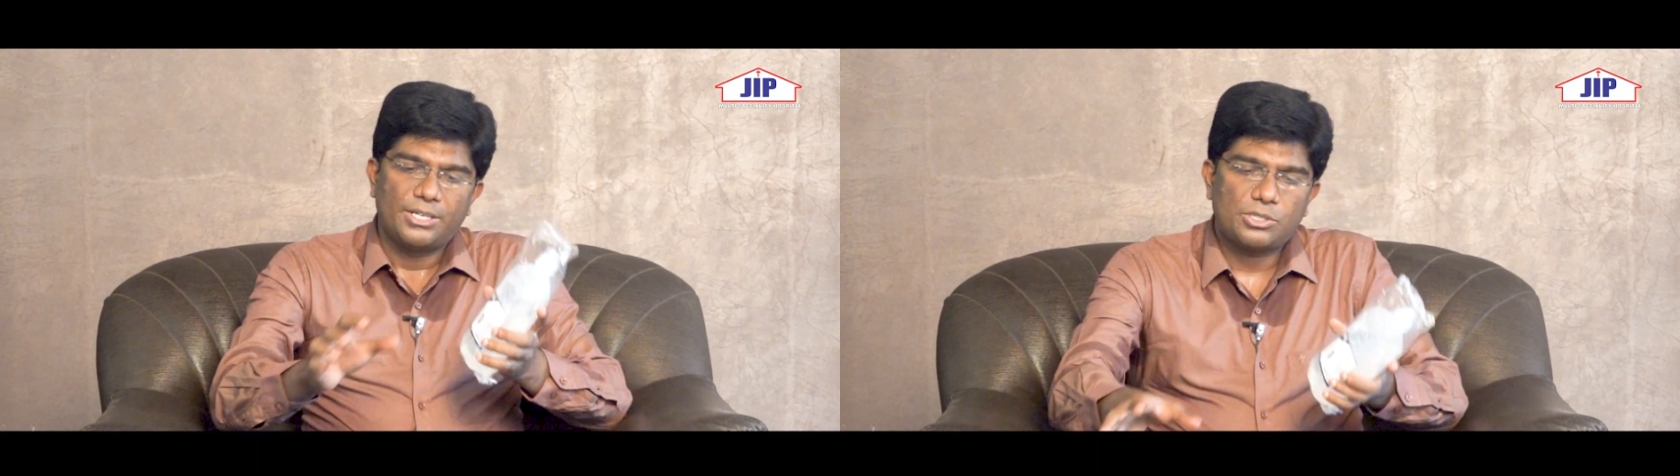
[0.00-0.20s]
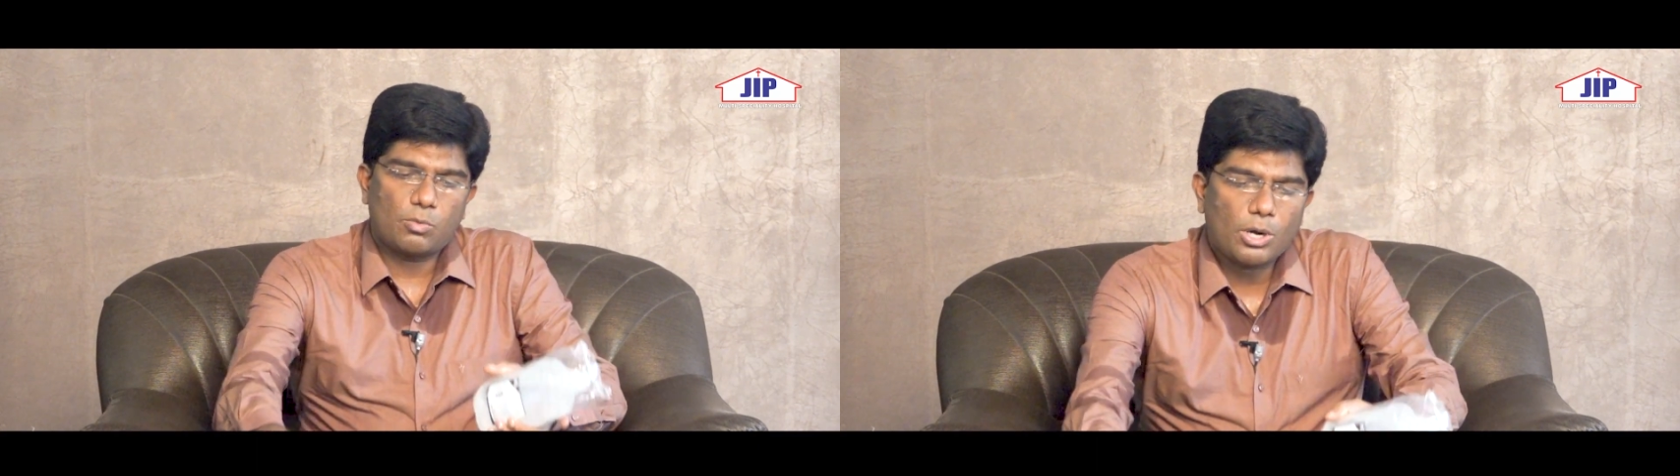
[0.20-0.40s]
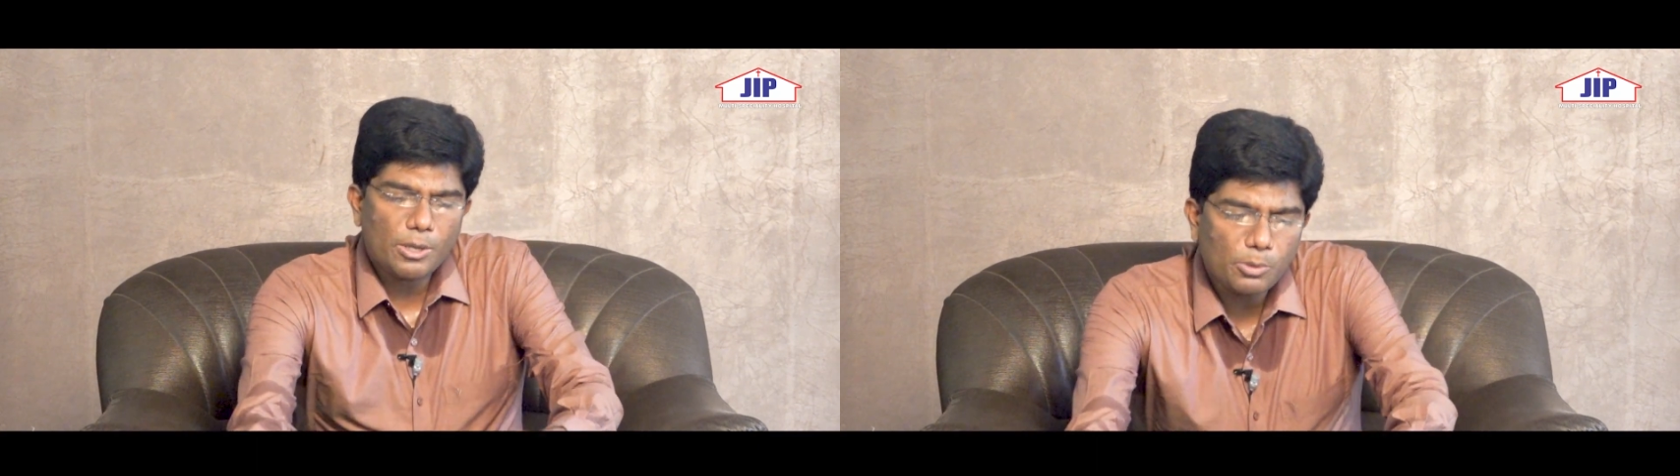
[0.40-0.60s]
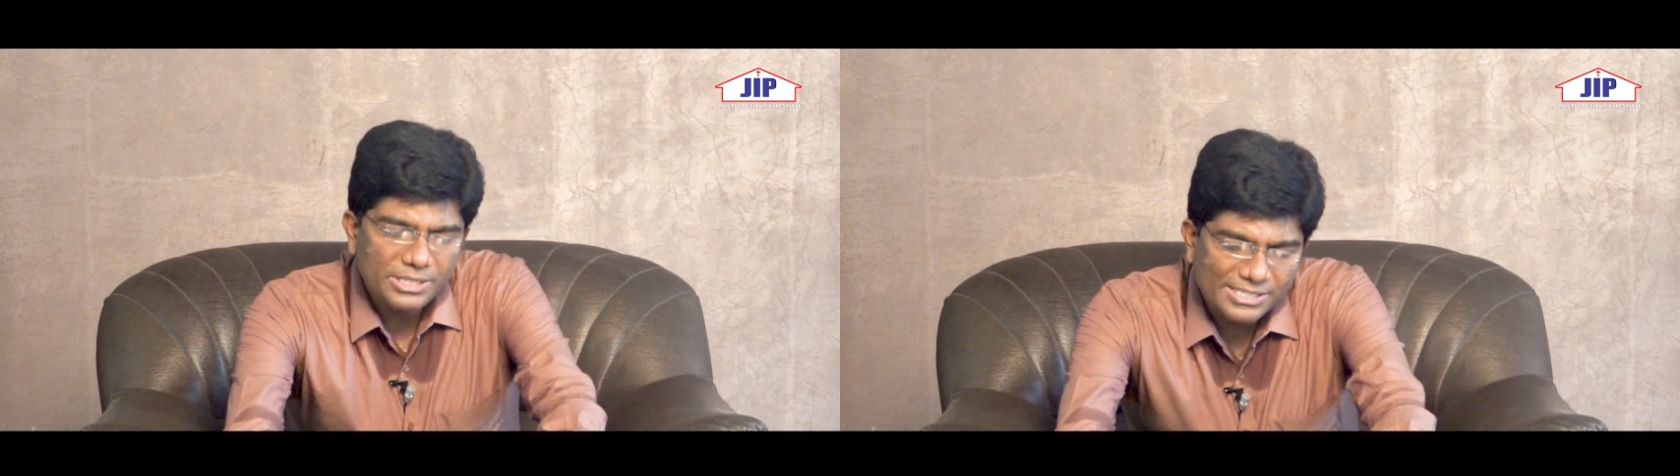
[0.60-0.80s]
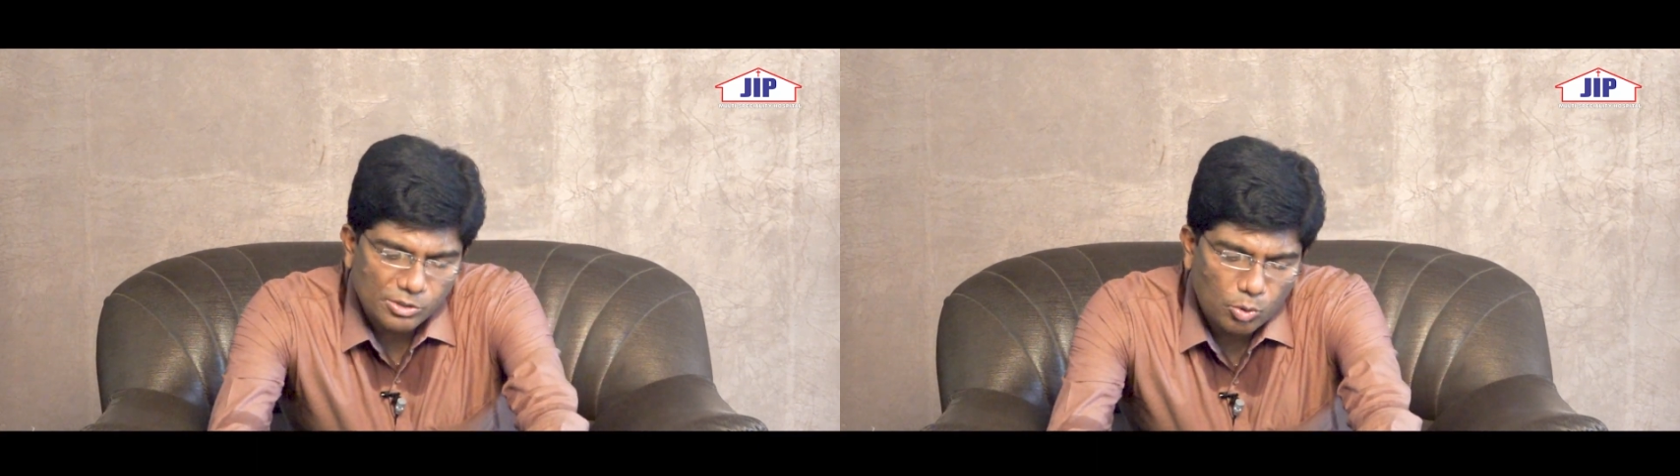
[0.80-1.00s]
So what
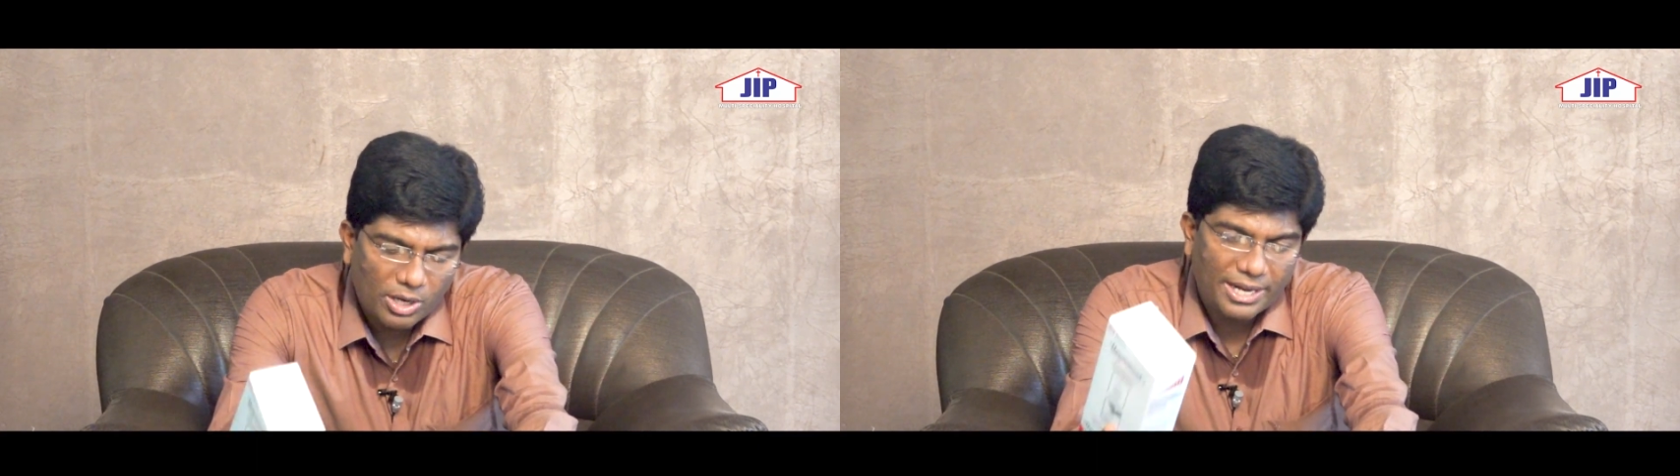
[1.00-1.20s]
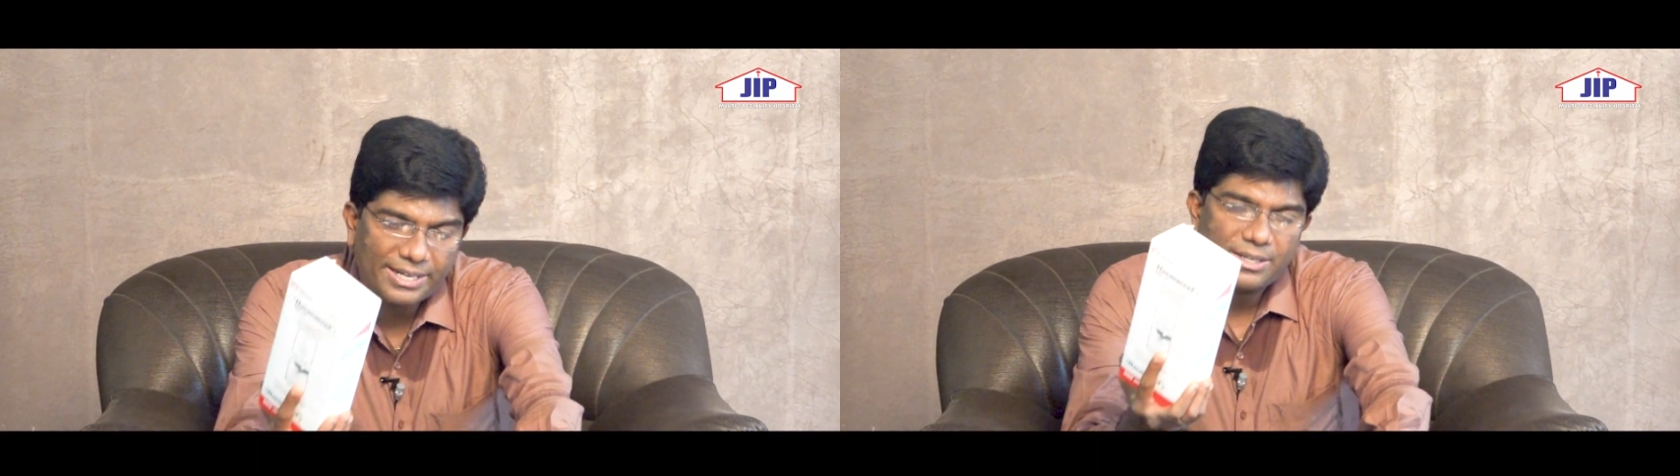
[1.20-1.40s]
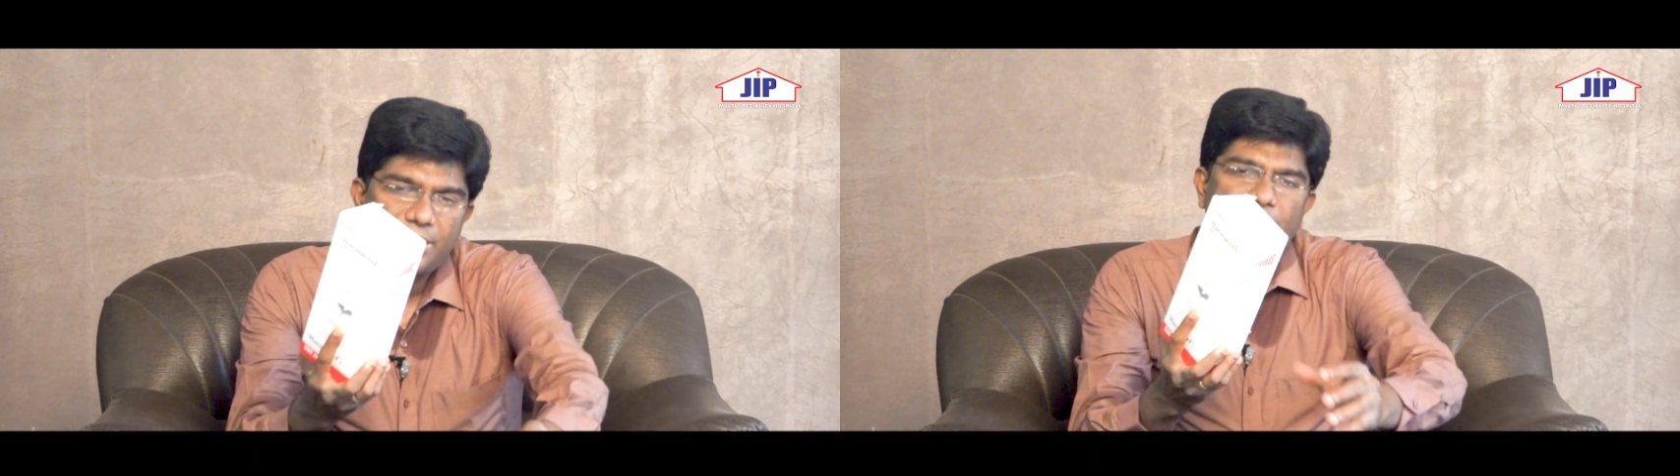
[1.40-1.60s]
about this colloid?